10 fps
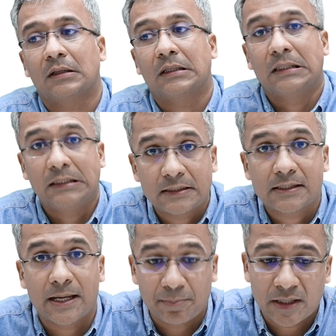this
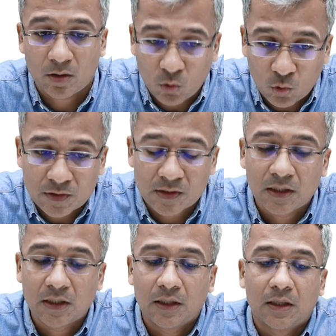MBA course.
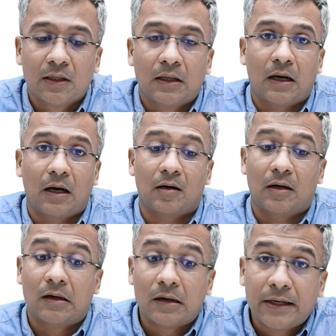
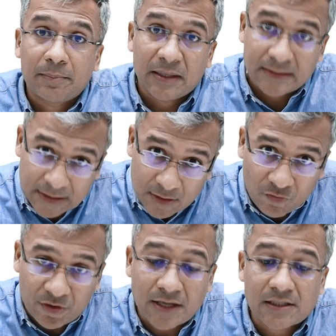Learning basics of
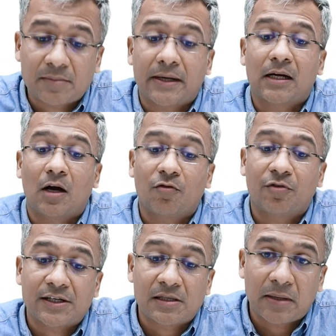financial planning, how
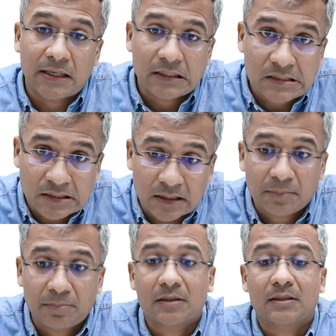financial planning is
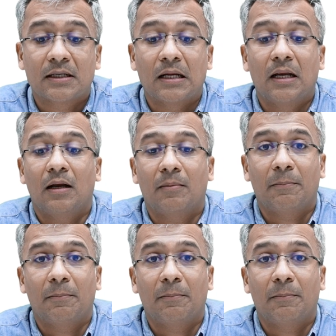done, personal